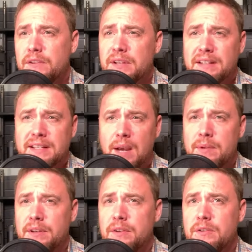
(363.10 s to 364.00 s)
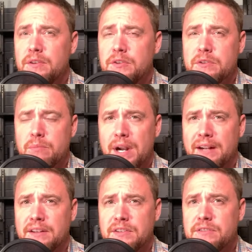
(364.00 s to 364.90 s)
take time and do some
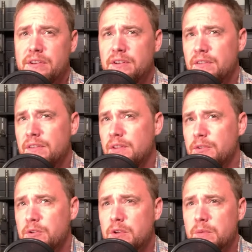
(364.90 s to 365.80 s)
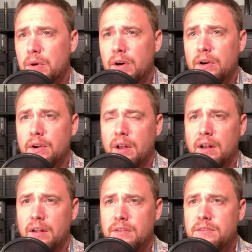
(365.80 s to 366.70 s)
practice, they'll do their part
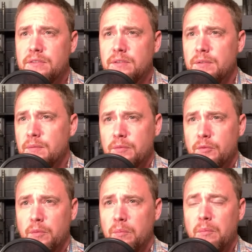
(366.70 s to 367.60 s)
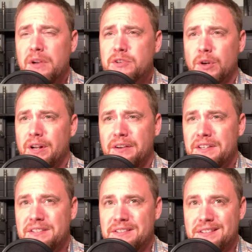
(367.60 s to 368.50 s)
for much greater
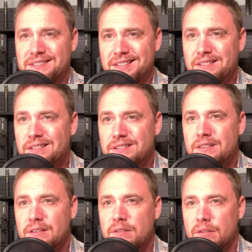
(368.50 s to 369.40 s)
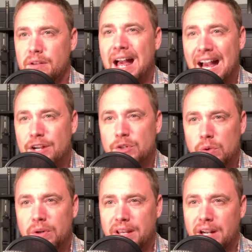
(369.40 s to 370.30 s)
distances than just
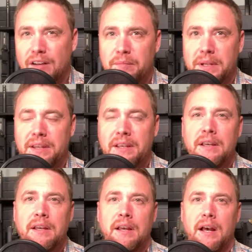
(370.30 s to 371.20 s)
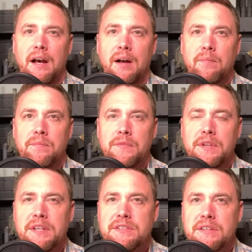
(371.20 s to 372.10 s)
actual get off me
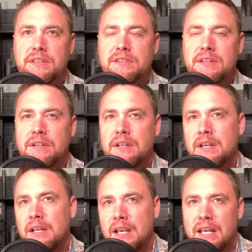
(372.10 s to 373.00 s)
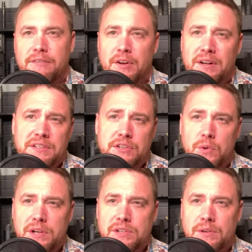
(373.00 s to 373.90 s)
distance. And if you're in a
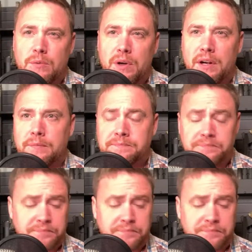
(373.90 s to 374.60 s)
situation where